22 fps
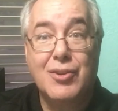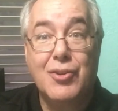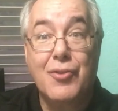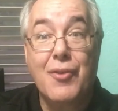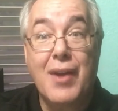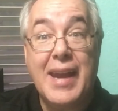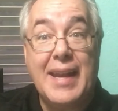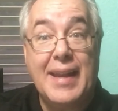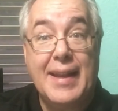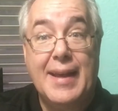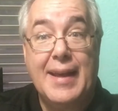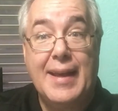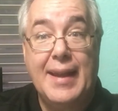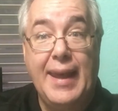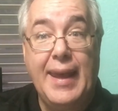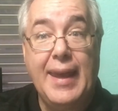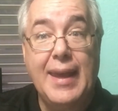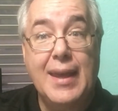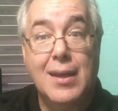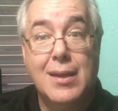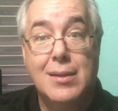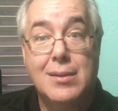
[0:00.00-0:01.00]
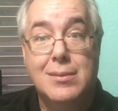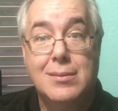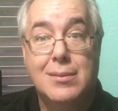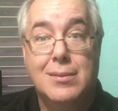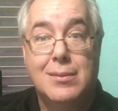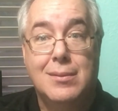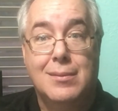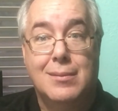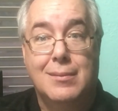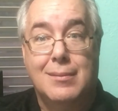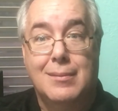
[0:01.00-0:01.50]
great, honey.
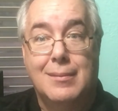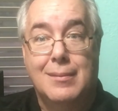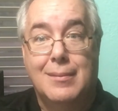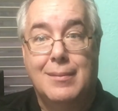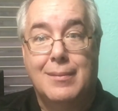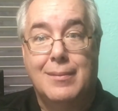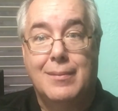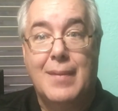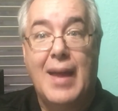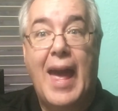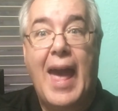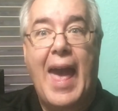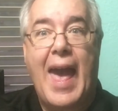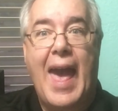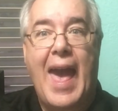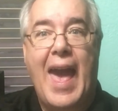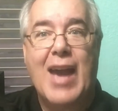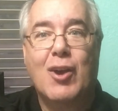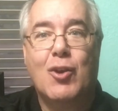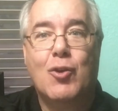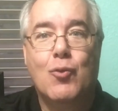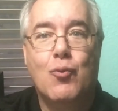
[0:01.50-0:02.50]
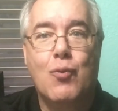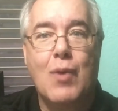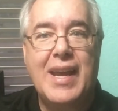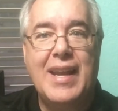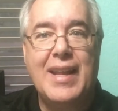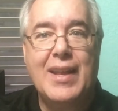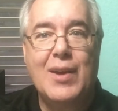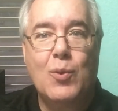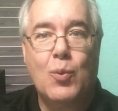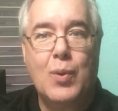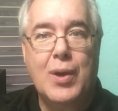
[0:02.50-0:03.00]
And
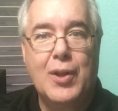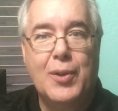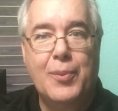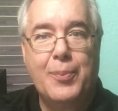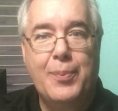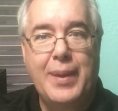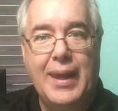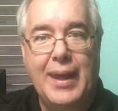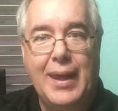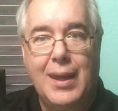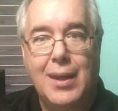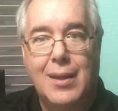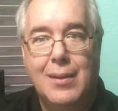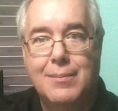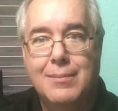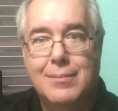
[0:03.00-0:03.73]
great it will be.